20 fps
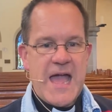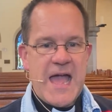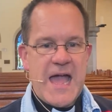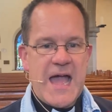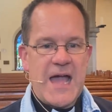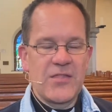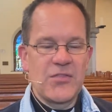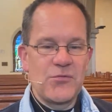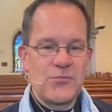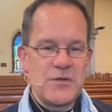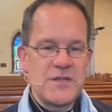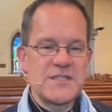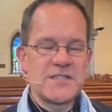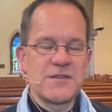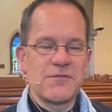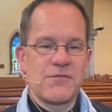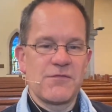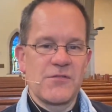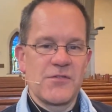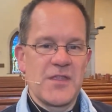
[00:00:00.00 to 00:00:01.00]
And the
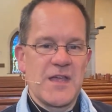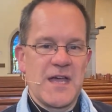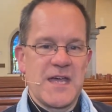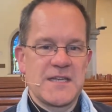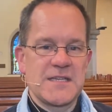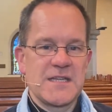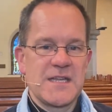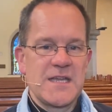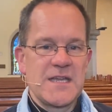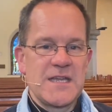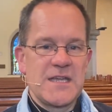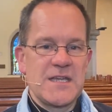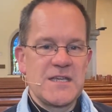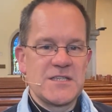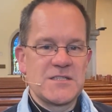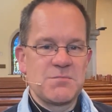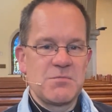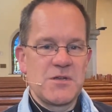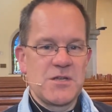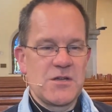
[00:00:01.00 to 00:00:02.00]
reason for that
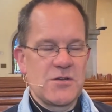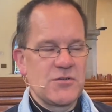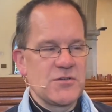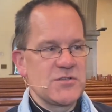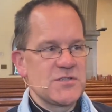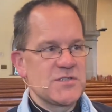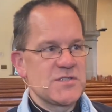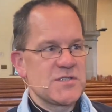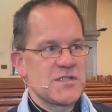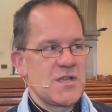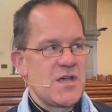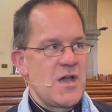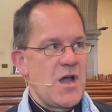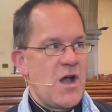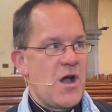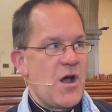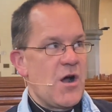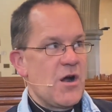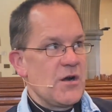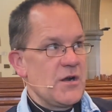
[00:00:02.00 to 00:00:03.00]
is because
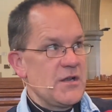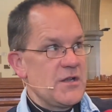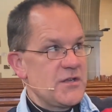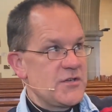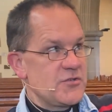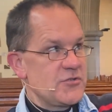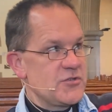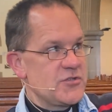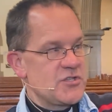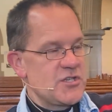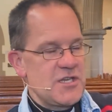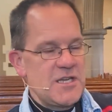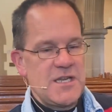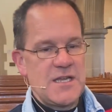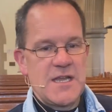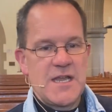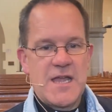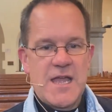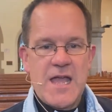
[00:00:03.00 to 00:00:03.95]
our liturgy